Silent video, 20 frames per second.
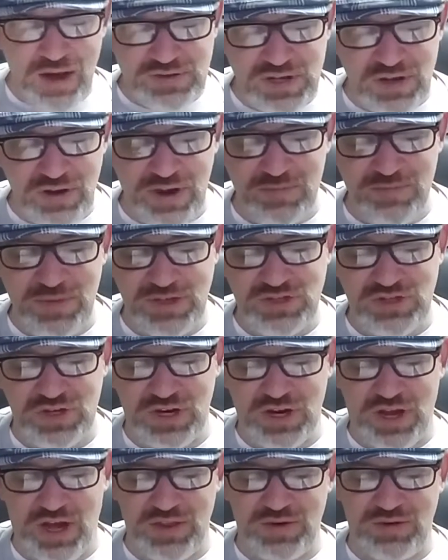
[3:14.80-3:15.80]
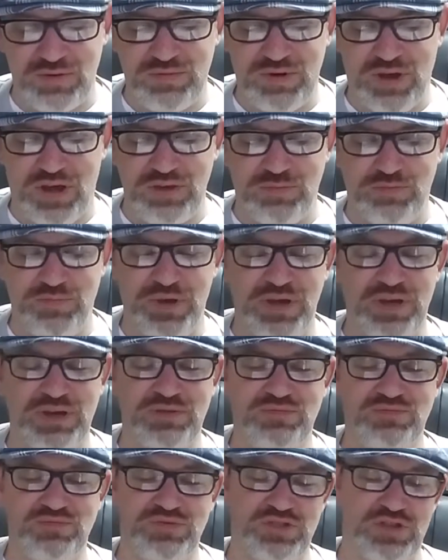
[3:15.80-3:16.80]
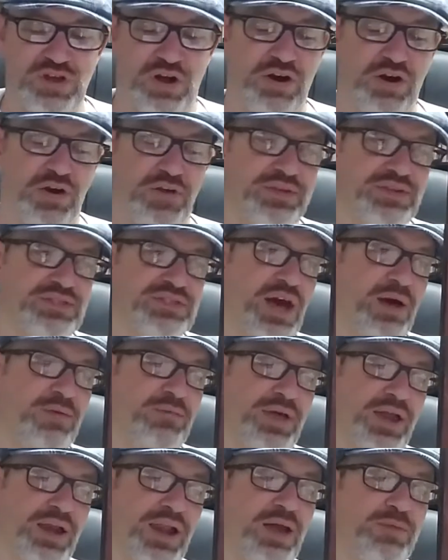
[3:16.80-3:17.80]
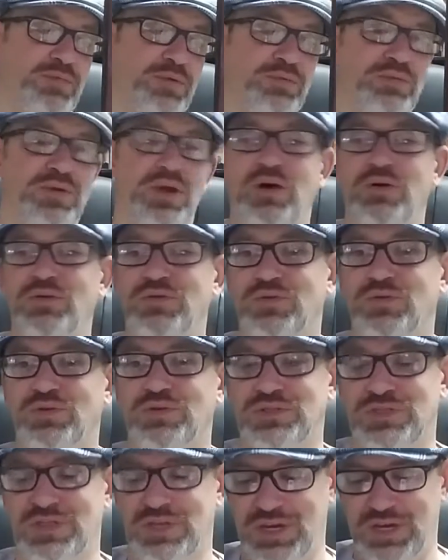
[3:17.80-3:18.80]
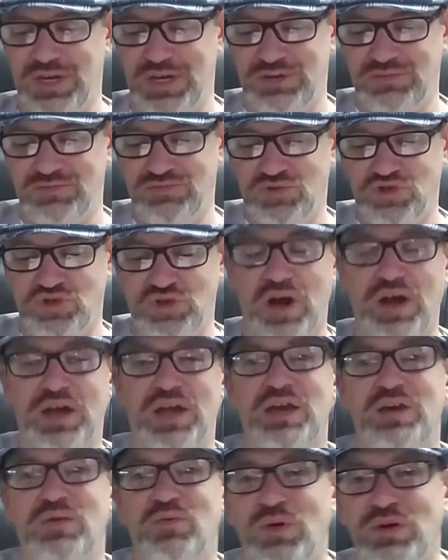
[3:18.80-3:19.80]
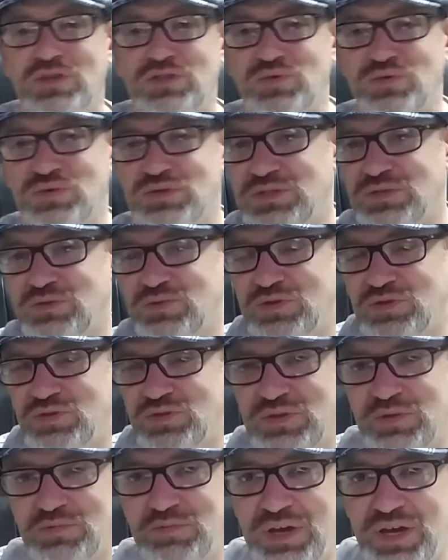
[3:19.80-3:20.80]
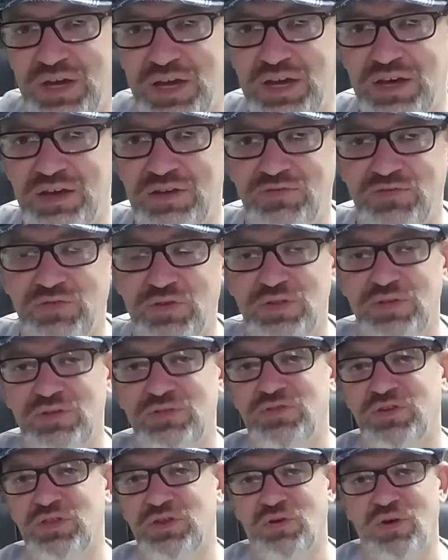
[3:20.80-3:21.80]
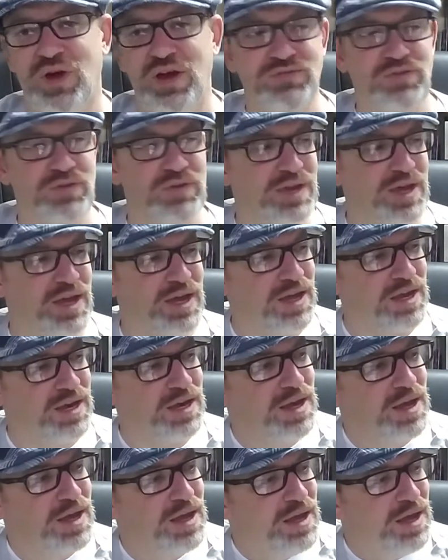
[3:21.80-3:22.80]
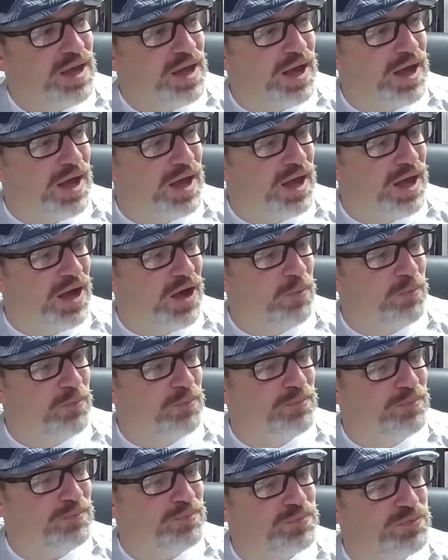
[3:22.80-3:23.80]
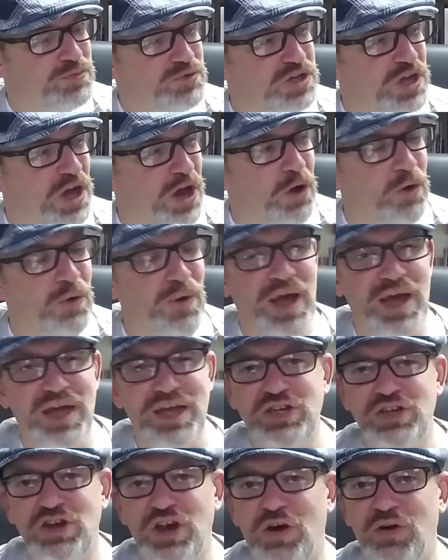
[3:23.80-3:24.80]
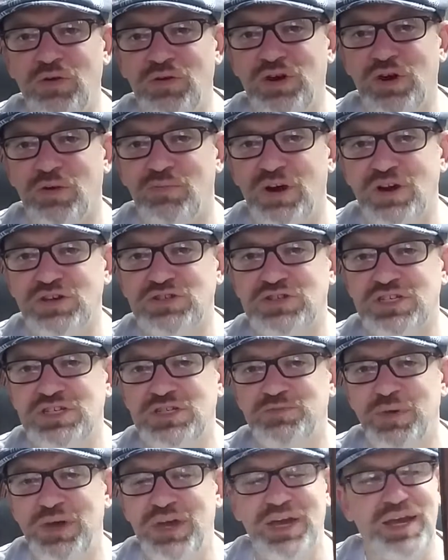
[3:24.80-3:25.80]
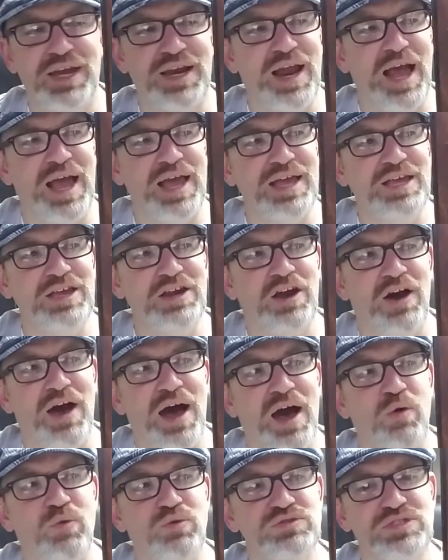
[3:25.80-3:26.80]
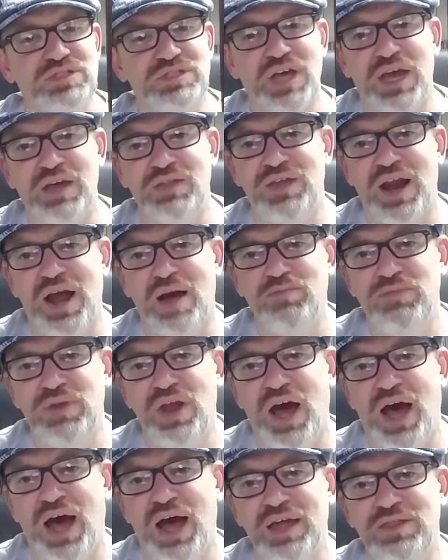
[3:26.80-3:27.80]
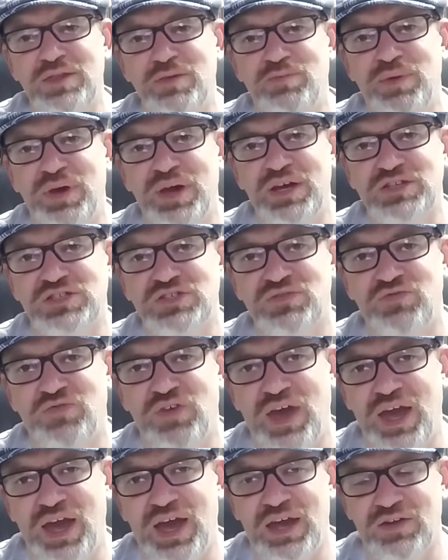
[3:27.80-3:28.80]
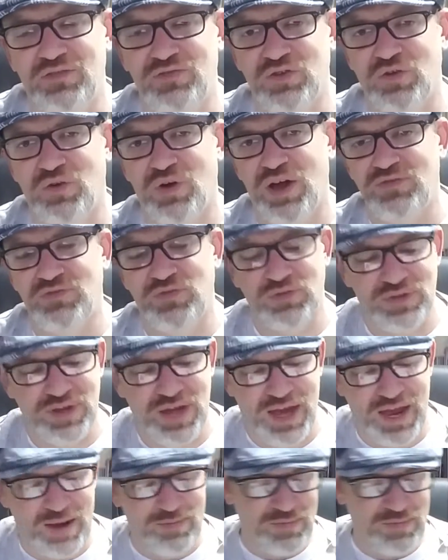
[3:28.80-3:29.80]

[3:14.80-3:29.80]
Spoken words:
was going to mention another big song on this album that a lot of people know. Of course, the hit "Truckin'," which was a big hit for the Grateful Dead. So, commercially speaking, I will say that I'm not the biggest fan of the Grateful Dead. I'm